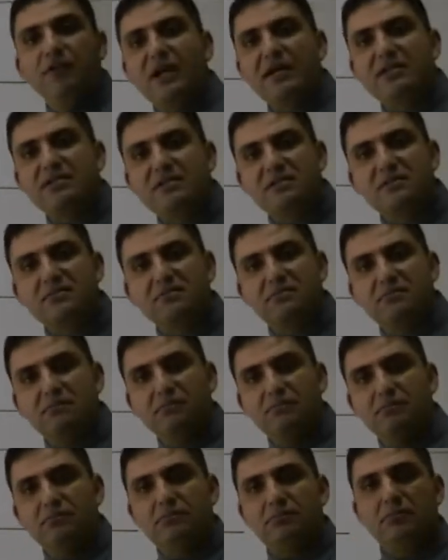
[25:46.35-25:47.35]
For us,
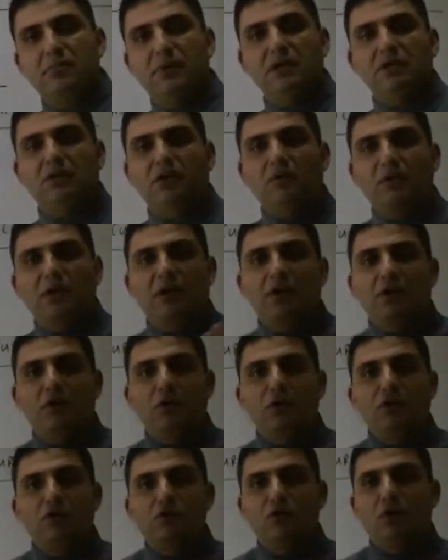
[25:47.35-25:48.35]
I don't
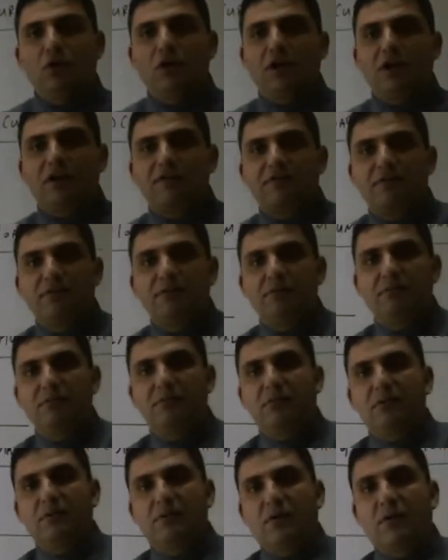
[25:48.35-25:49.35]
want to go into a lot
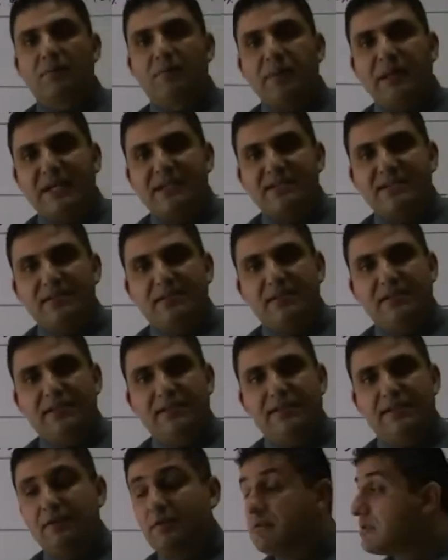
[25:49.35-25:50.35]
of
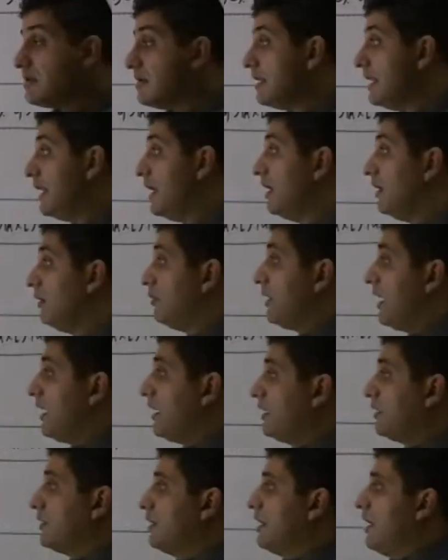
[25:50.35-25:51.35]
complexity details.
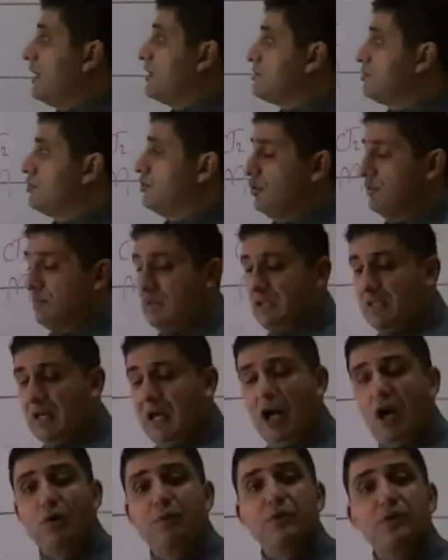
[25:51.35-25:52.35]
We are going to assume
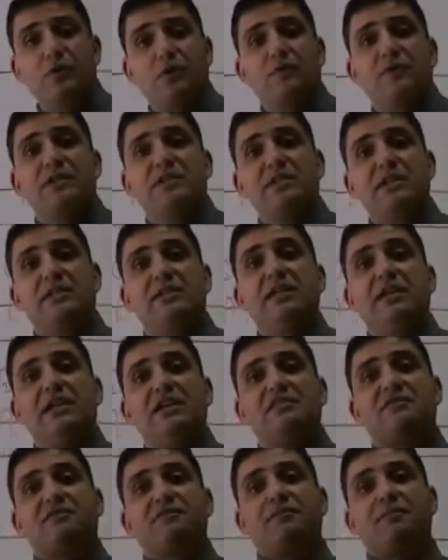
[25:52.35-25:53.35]
that the output of the
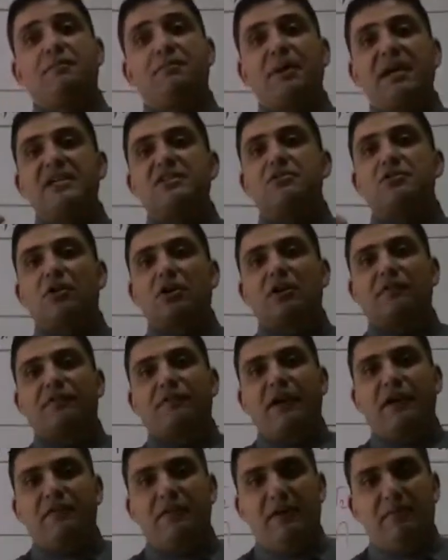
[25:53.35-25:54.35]
CT is based
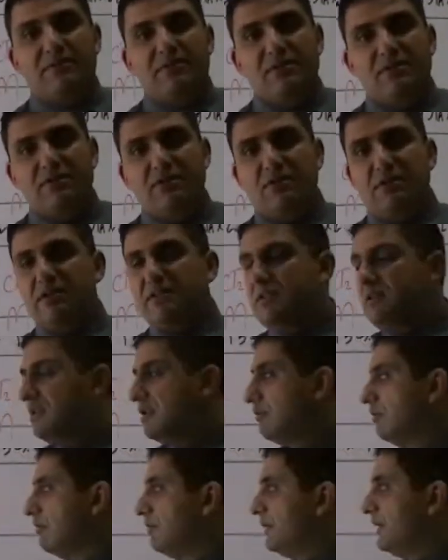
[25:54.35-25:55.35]
on a 5 amps. So the
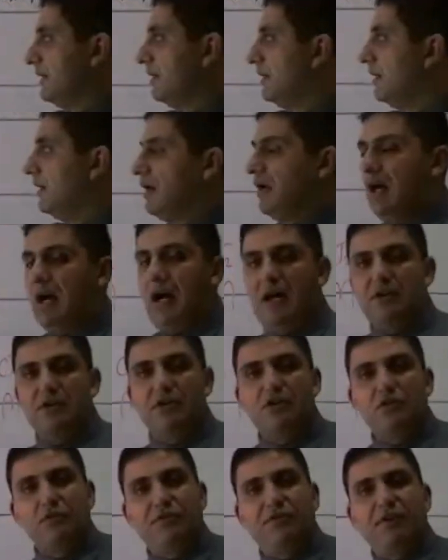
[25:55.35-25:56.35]
CT will be
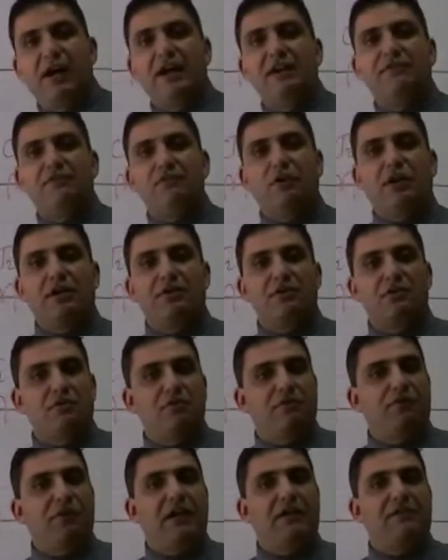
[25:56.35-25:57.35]
100 to 5,
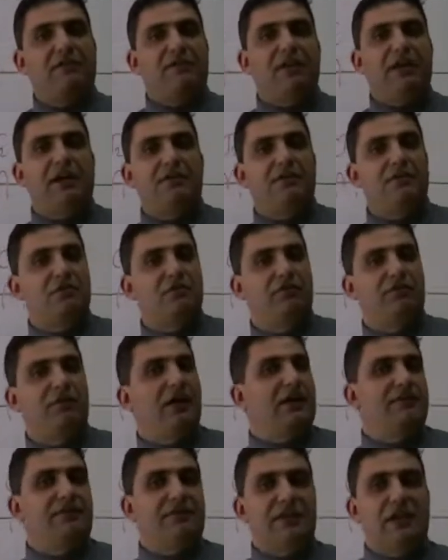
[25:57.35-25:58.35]
200 to 5, 300
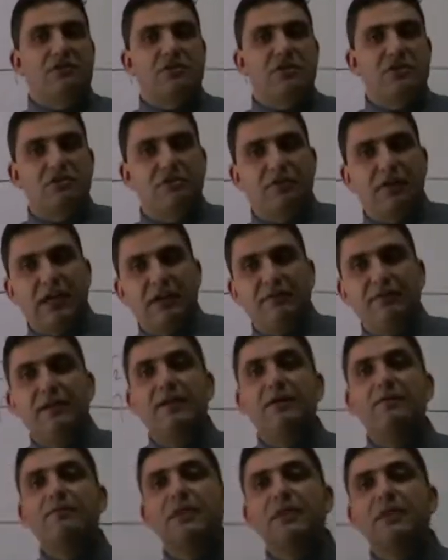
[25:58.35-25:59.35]
to 5, 1000 to 5.